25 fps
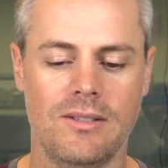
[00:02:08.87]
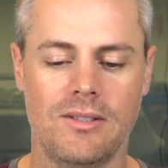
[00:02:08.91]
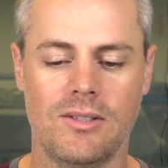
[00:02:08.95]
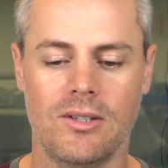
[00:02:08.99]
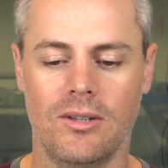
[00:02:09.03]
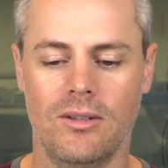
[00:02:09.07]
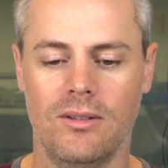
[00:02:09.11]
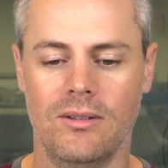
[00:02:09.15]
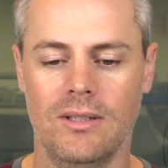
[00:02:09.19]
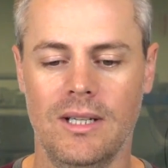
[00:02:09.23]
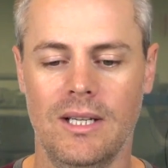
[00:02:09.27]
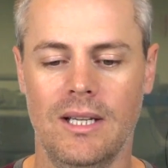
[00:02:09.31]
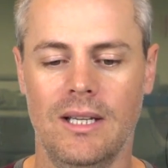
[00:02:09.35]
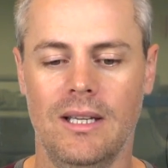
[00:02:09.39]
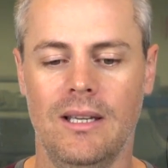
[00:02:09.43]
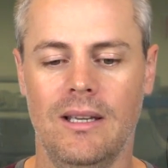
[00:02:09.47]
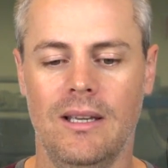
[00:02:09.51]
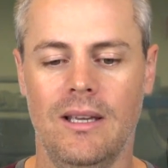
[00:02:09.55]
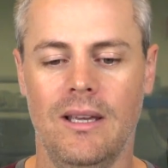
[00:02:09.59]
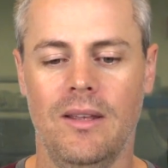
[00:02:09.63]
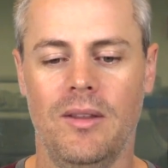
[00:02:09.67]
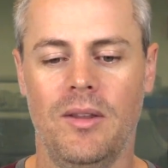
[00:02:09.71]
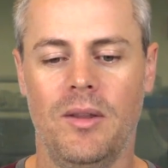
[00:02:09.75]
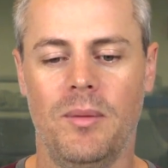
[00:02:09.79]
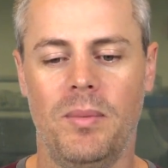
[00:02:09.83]
So
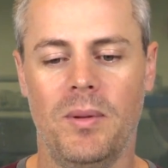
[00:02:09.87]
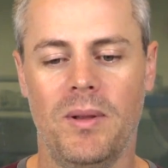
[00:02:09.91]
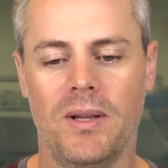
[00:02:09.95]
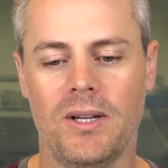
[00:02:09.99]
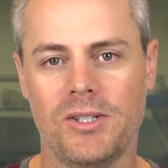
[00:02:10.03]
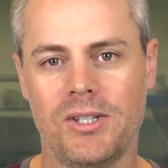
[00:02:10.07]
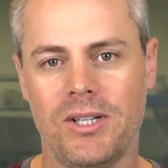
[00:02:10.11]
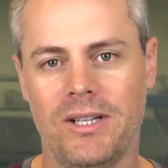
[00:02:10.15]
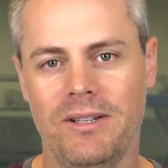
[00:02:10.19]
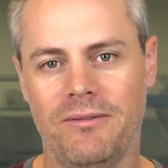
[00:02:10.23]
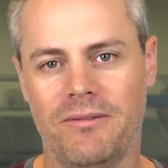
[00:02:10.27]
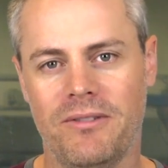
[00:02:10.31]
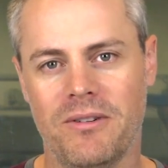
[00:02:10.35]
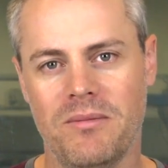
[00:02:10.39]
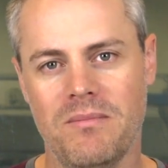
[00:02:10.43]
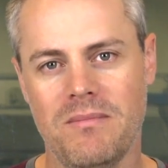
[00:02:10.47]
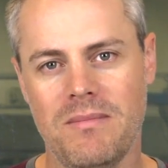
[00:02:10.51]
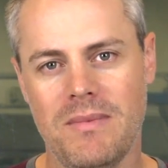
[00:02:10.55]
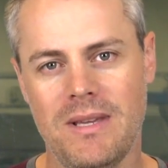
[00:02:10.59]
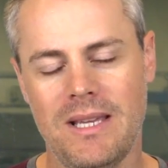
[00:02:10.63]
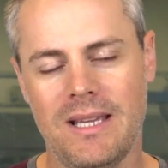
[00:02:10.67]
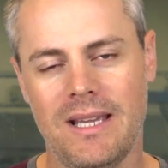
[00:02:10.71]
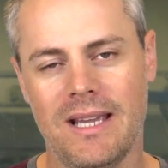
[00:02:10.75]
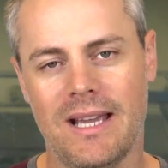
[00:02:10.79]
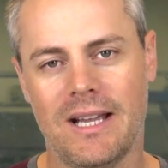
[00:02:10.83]
the blockchain for
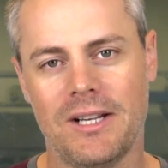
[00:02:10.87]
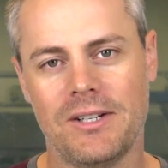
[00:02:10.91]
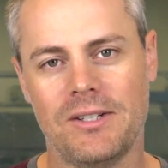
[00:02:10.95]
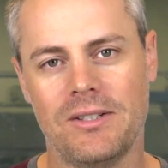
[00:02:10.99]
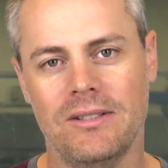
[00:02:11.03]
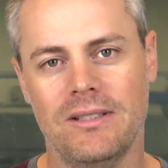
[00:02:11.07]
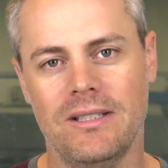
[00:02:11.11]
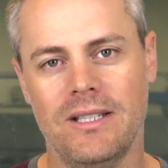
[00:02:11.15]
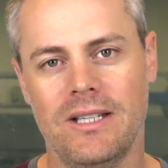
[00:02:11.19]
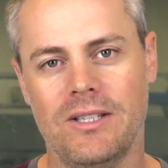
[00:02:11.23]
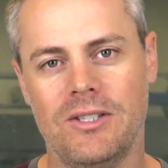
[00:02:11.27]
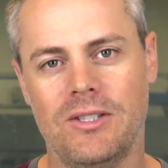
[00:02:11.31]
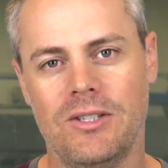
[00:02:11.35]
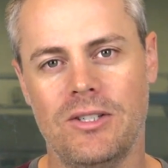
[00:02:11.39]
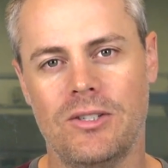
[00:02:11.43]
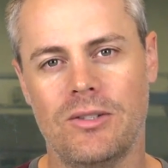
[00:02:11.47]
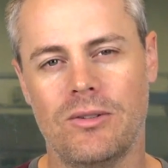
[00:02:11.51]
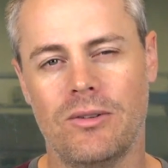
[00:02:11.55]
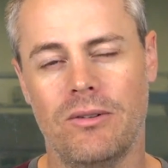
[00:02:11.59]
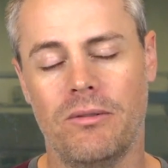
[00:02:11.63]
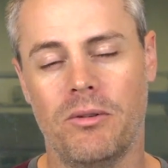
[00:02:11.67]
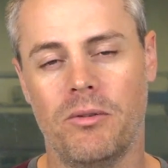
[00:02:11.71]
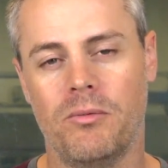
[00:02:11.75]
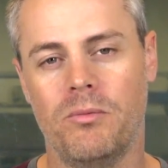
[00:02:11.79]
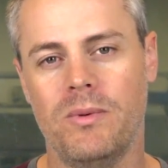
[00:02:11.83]
me actually is just
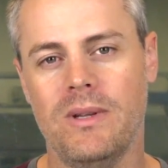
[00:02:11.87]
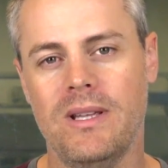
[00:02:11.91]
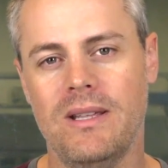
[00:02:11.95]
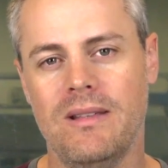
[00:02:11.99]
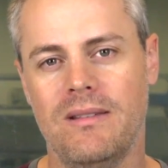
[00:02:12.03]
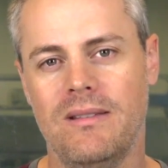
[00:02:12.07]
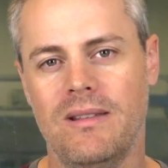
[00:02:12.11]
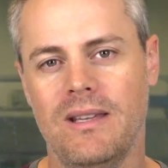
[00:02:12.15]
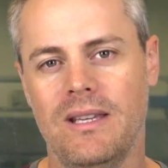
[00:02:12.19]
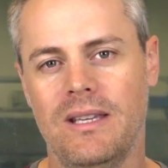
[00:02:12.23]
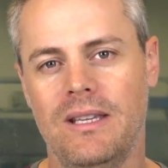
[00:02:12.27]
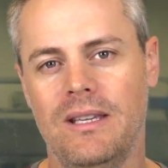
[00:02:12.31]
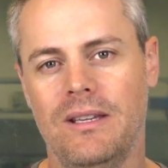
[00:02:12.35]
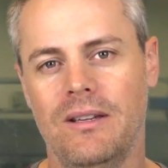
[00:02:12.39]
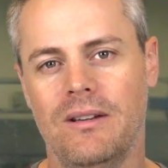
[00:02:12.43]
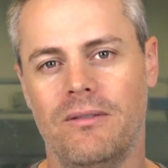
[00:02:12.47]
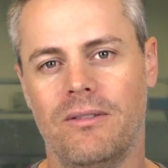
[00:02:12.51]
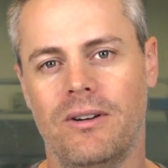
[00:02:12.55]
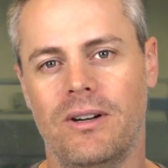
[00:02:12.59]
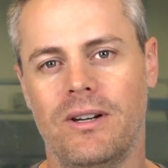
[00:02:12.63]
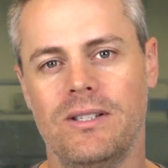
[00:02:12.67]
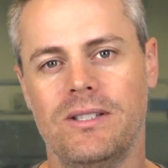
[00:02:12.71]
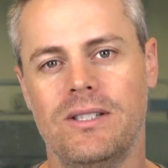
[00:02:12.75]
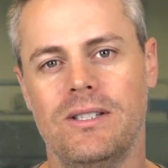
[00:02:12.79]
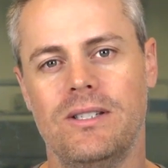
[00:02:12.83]
sort of a rethinking of
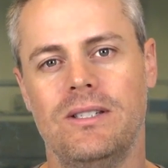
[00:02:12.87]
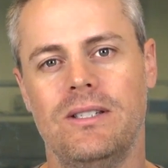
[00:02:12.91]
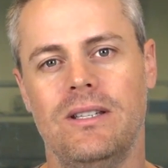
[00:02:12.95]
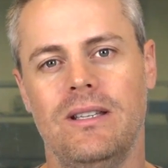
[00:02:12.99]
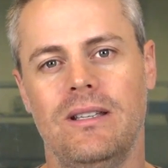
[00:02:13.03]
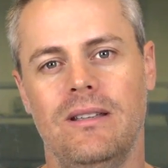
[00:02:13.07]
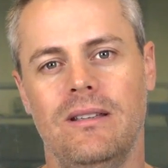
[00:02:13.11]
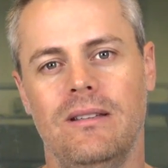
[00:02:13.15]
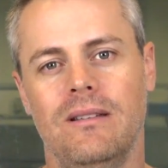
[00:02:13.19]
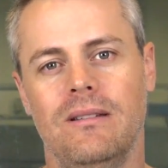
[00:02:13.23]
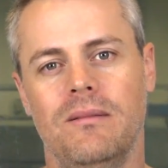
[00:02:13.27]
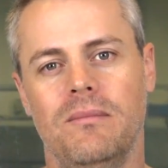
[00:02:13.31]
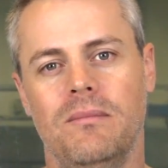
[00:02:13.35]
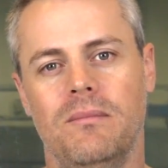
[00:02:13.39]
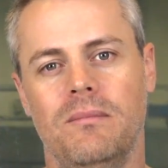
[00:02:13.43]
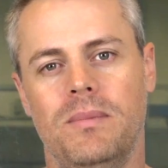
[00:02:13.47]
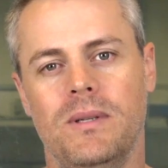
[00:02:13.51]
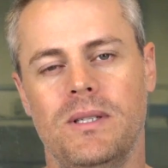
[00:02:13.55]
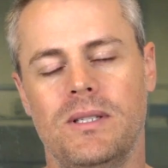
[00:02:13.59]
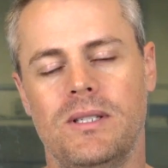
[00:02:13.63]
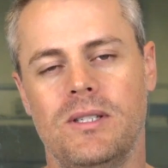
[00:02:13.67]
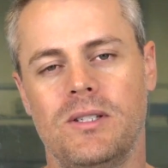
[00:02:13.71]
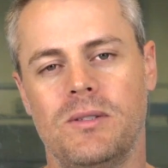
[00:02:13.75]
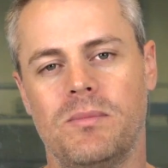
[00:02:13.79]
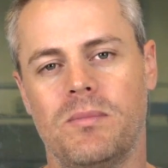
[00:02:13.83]
our existing
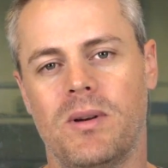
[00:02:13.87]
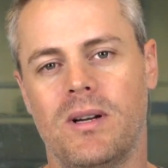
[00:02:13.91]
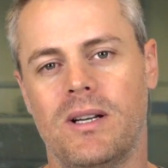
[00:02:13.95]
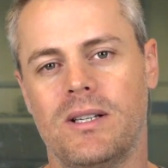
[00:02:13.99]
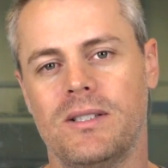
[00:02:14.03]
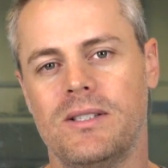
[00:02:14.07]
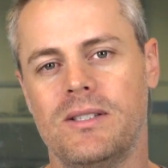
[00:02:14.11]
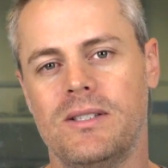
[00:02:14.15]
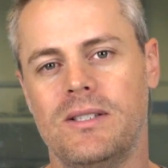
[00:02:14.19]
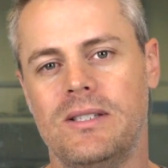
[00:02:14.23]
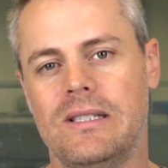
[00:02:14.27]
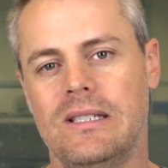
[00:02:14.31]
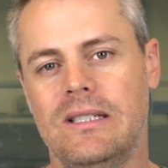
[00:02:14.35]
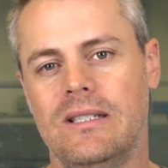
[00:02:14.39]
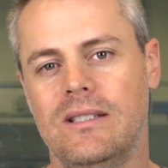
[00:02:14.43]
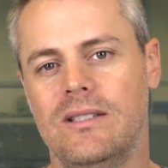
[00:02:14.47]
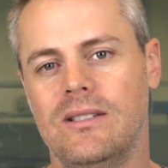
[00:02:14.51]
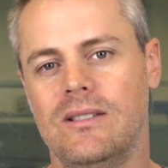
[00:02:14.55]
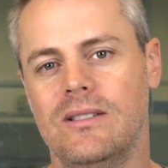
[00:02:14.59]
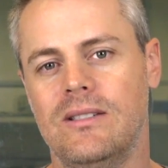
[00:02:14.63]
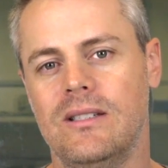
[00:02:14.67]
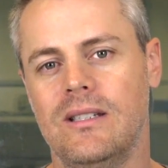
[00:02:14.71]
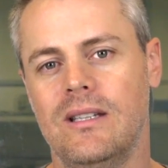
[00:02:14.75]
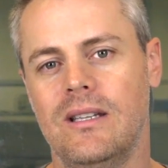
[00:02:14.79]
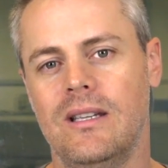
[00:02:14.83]
business
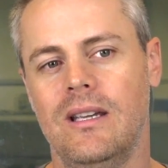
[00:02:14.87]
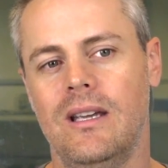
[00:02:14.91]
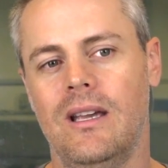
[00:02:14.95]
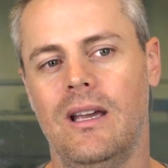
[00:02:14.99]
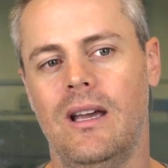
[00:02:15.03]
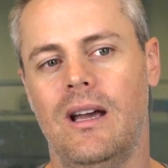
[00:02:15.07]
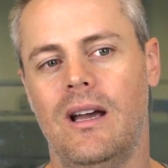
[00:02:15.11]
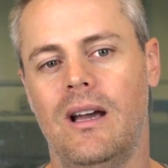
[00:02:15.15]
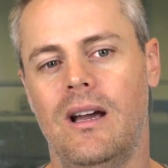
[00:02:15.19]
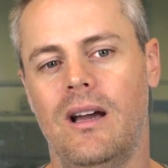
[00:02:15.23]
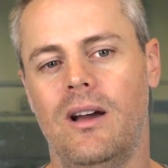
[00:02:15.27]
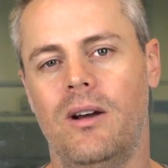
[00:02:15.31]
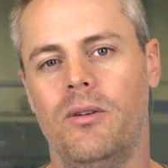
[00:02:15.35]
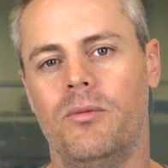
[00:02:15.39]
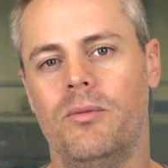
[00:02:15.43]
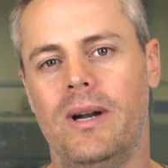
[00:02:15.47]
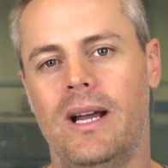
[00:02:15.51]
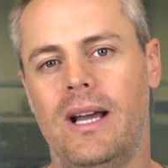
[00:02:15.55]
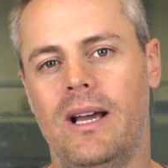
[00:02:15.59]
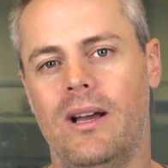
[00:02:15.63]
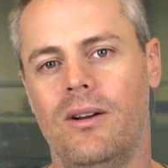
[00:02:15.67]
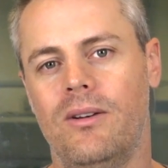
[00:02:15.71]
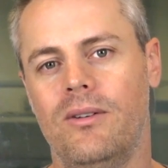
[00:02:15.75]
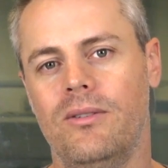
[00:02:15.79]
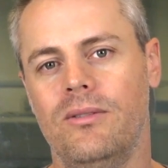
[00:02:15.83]
processes
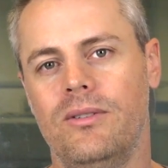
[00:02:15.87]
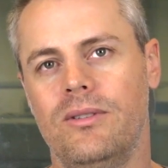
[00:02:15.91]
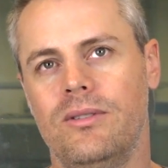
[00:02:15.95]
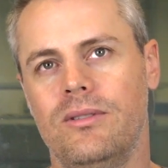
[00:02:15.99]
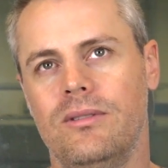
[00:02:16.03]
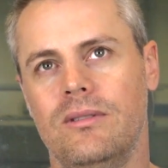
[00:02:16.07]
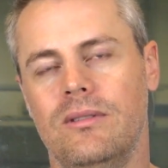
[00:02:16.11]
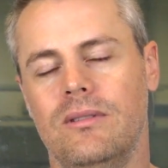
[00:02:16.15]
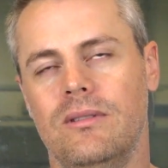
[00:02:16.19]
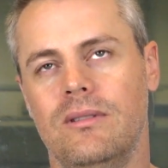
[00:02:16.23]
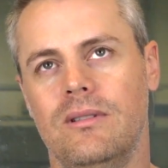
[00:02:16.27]
around